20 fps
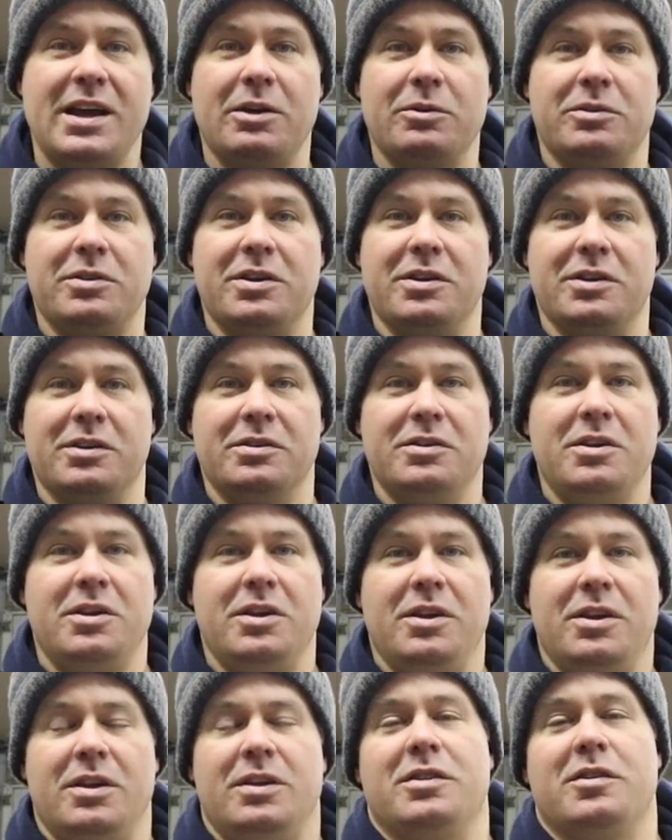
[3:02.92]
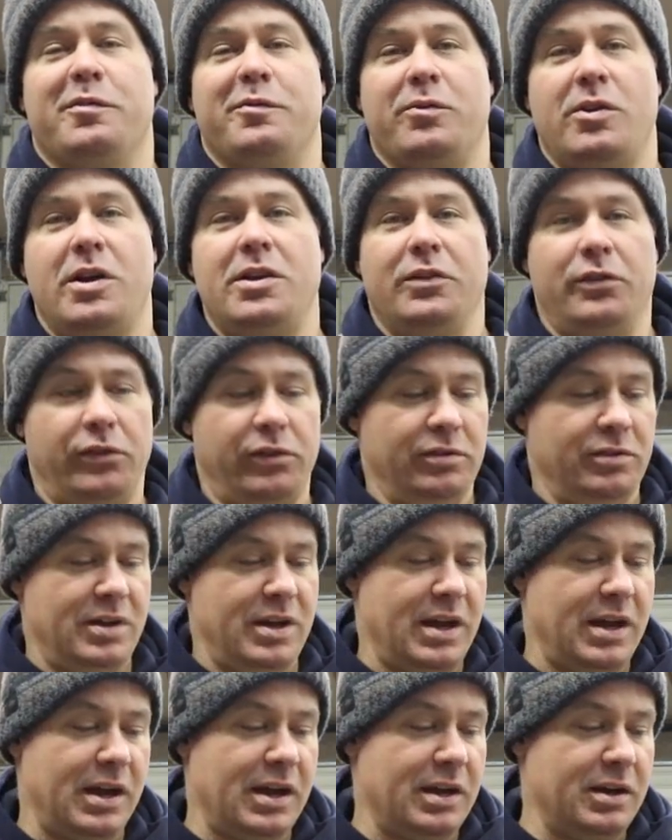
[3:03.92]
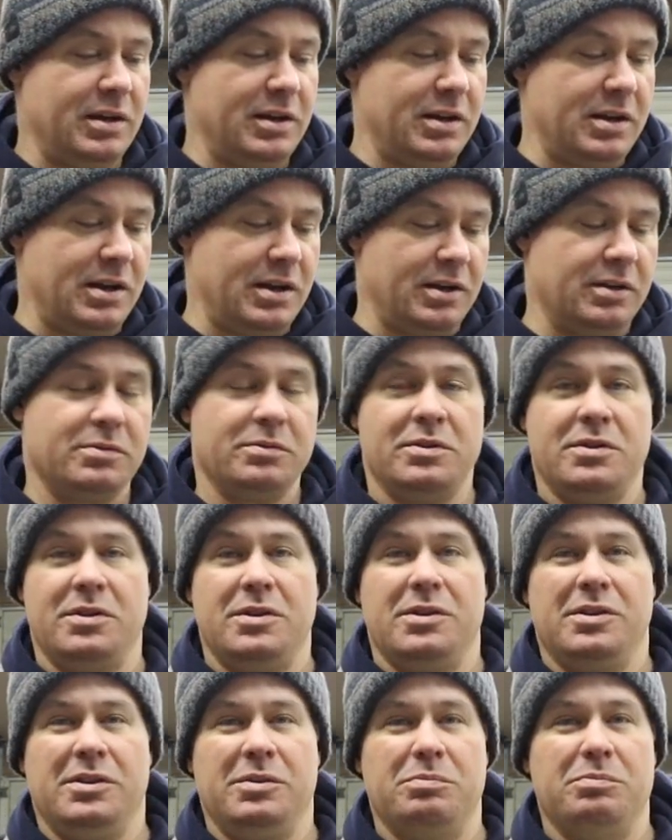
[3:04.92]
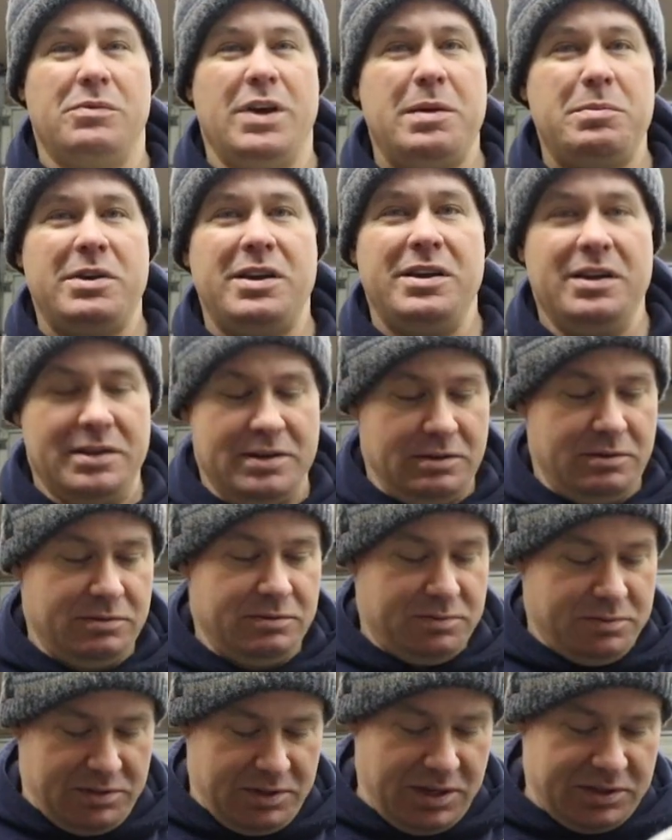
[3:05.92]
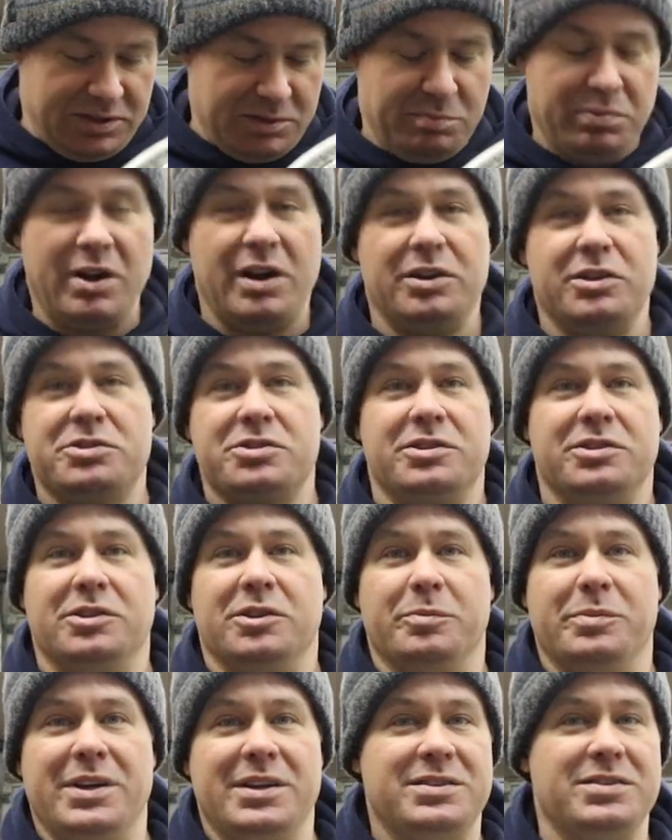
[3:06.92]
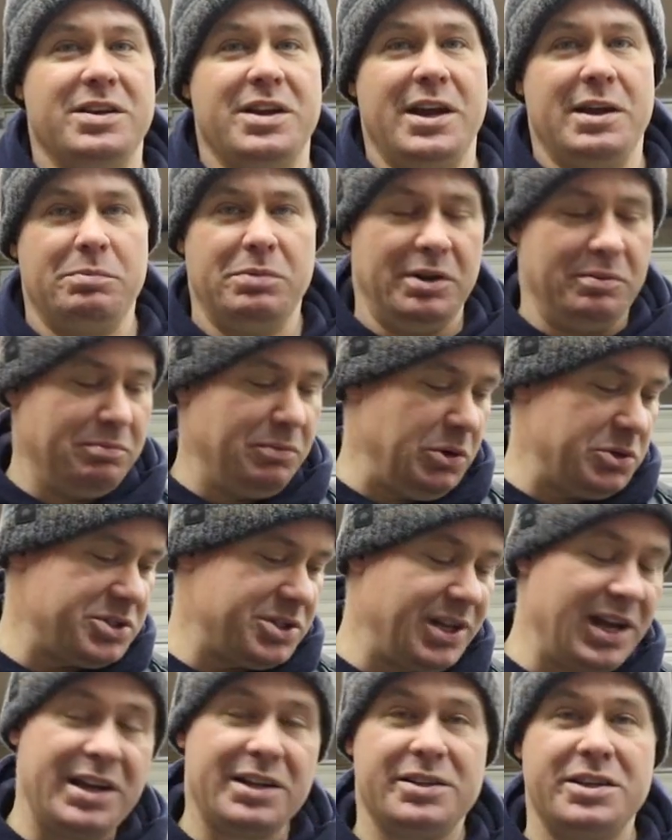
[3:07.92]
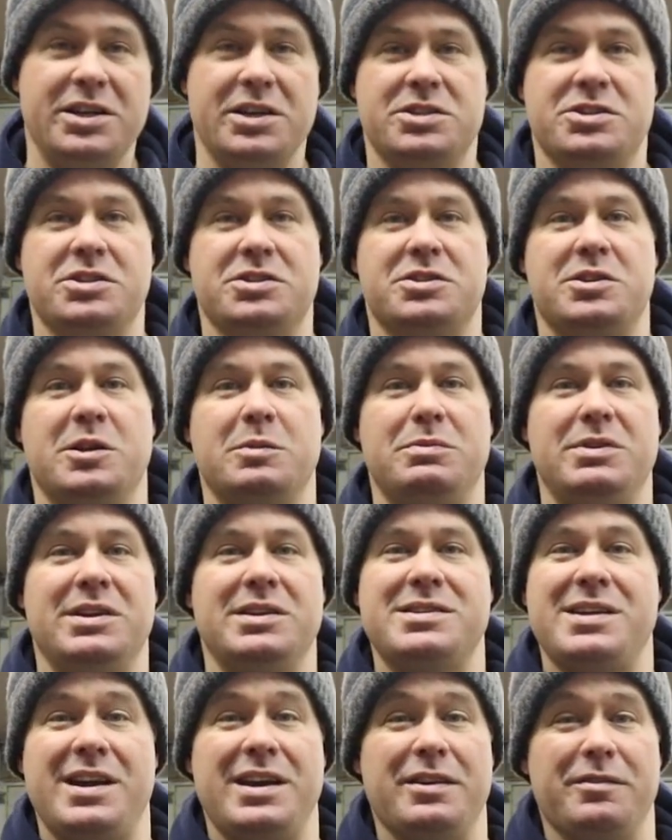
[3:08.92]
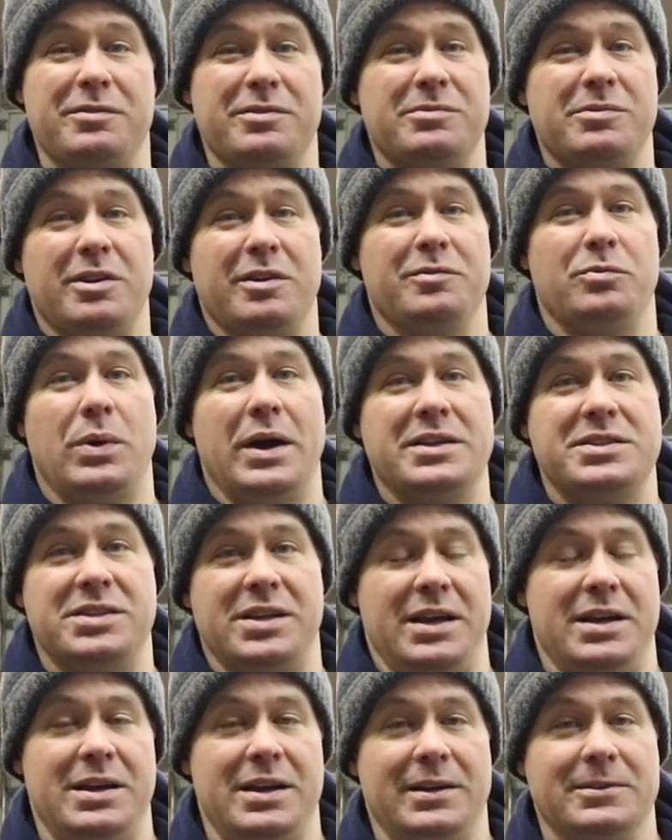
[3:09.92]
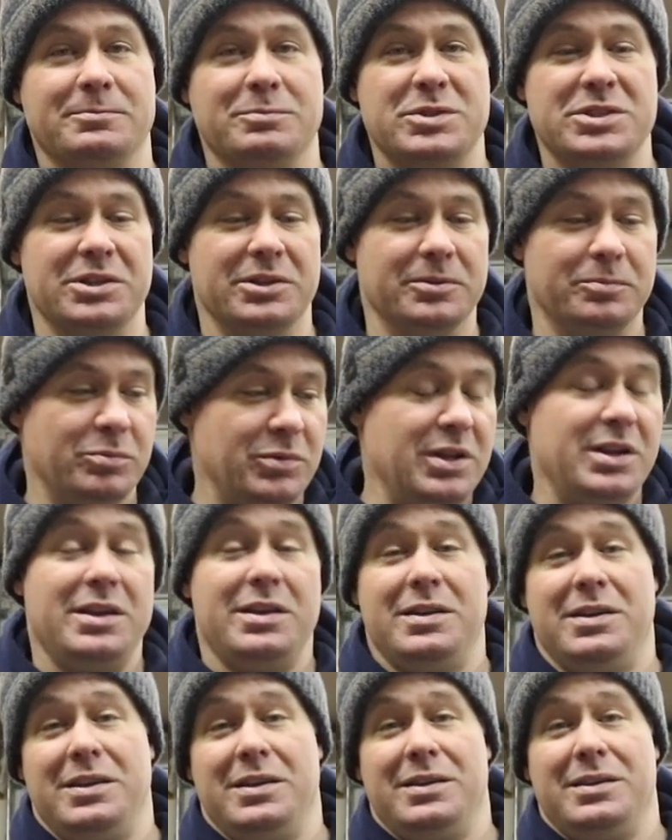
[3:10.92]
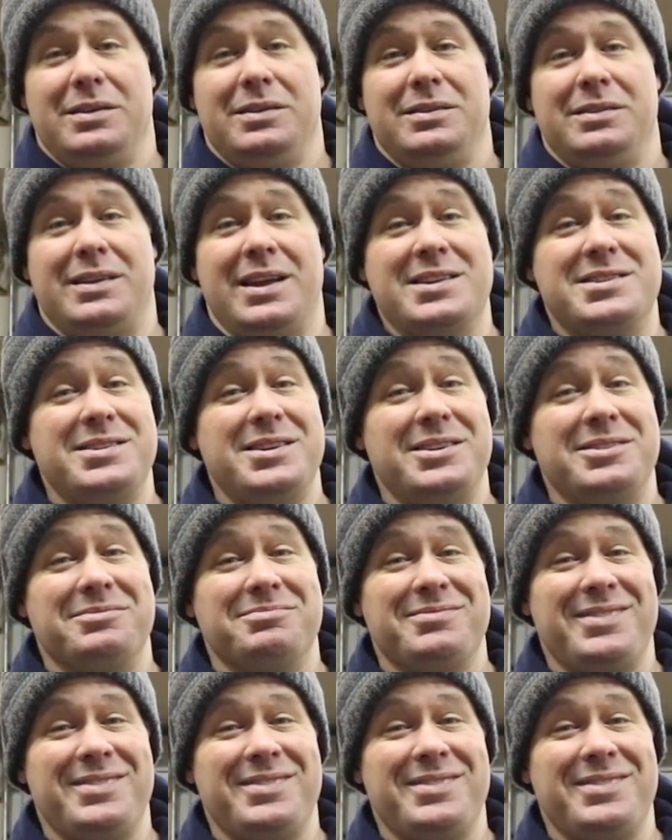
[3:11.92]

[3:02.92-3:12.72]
out the fronts, and maybe I'll get to polish a little bit today. But most likely it's just going to be a day of wet sanding. So that's it.